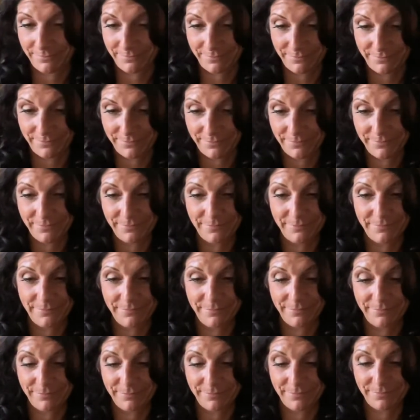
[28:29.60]

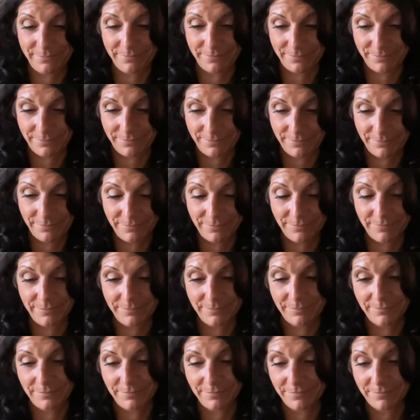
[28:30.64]
No words are spoken by the person on screen.